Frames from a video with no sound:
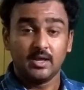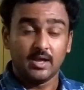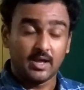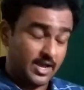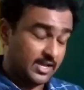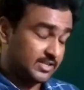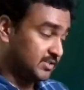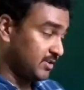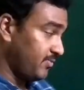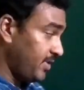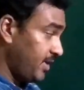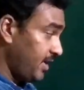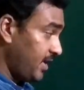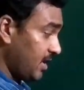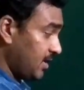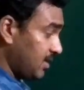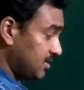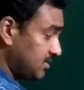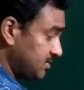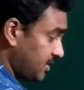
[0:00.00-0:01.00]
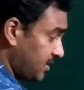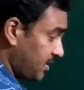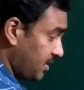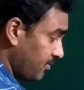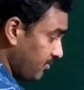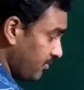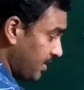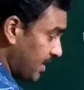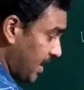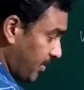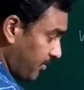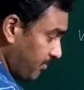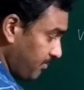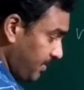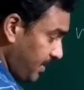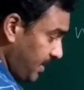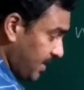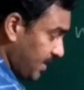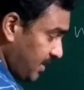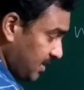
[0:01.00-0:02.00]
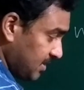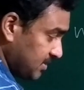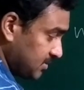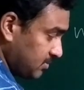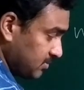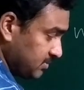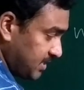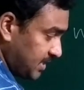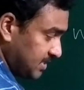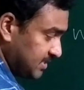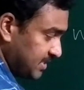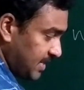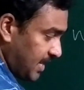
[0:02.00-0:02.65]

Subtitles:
As of India concerned, we have BIS to set